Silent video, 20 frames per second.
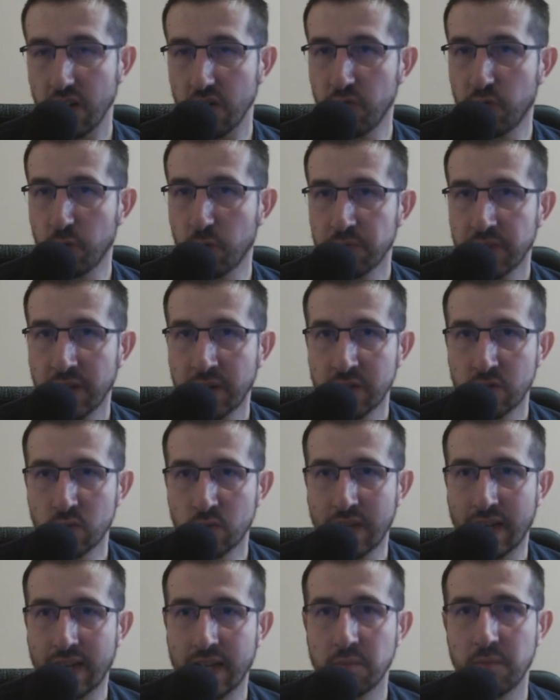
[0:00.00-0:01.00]
From time to
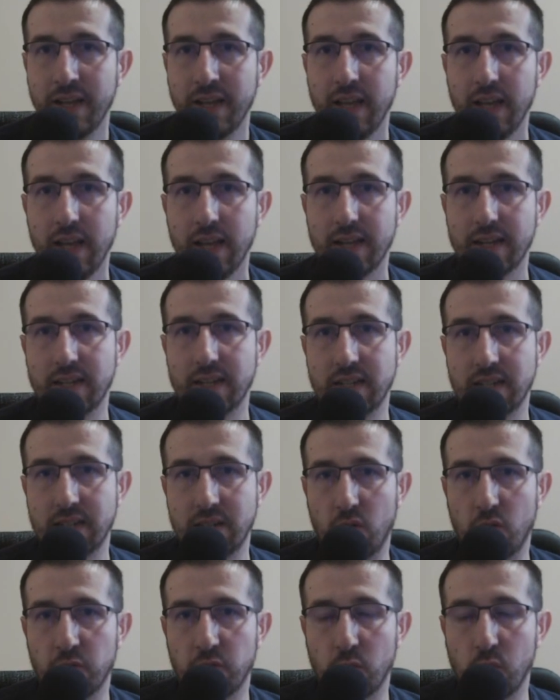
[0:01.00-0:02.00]
time,
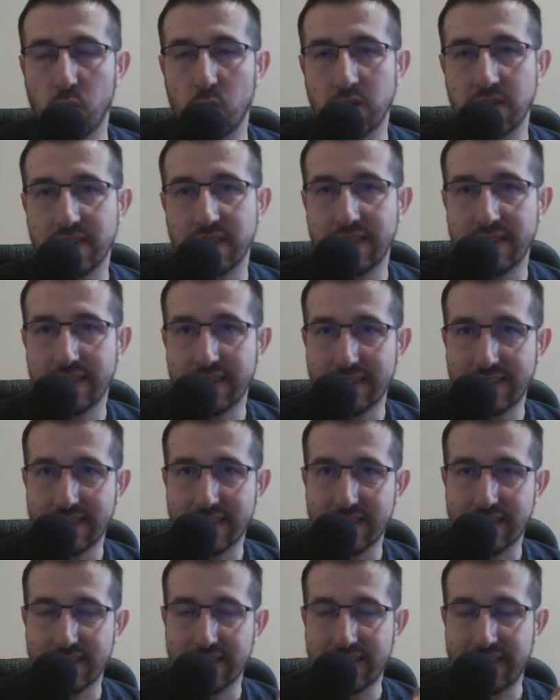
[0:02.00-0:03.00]
of course, that
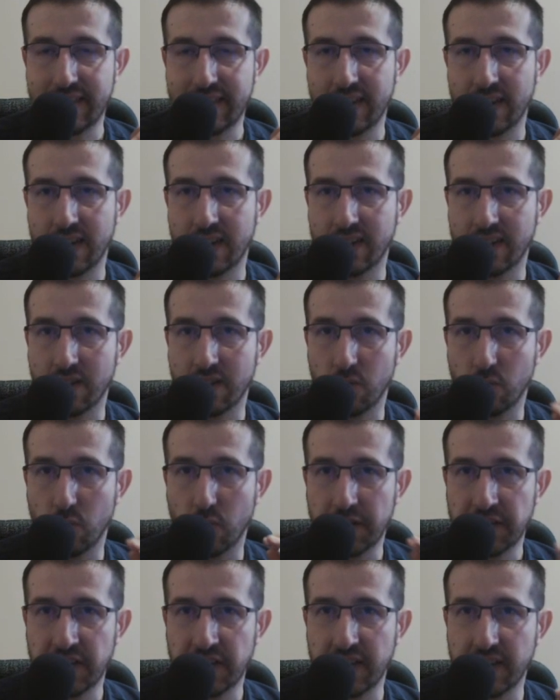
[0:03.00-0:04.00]
they are
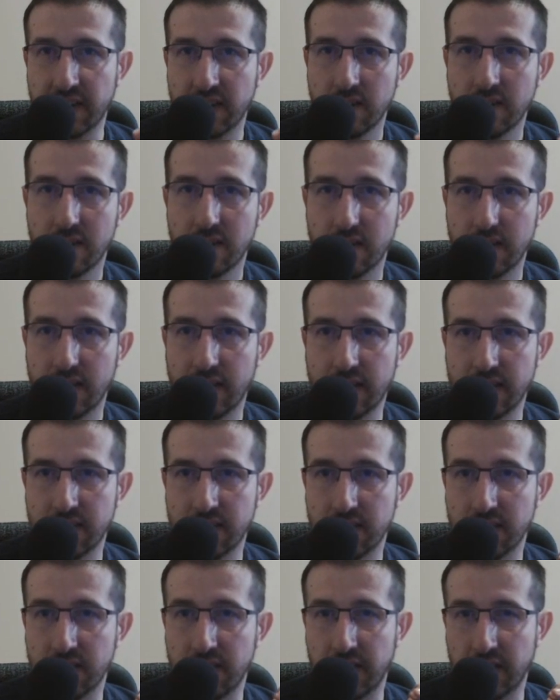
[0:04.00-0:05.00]
right there and
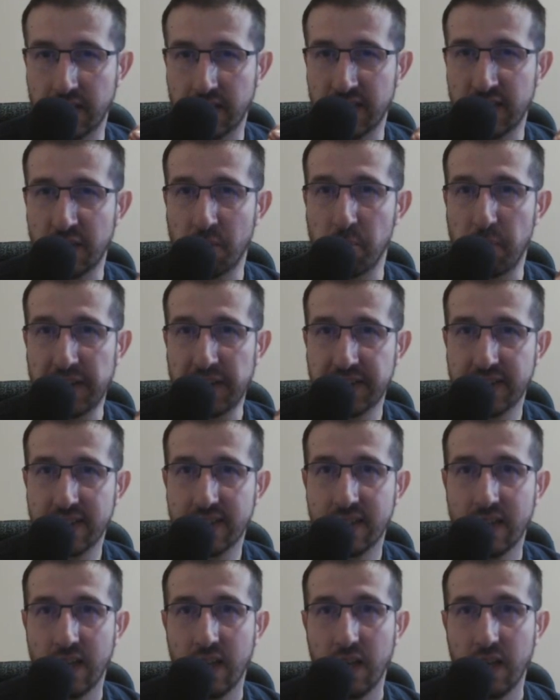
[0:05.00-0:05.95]
they are in the meta,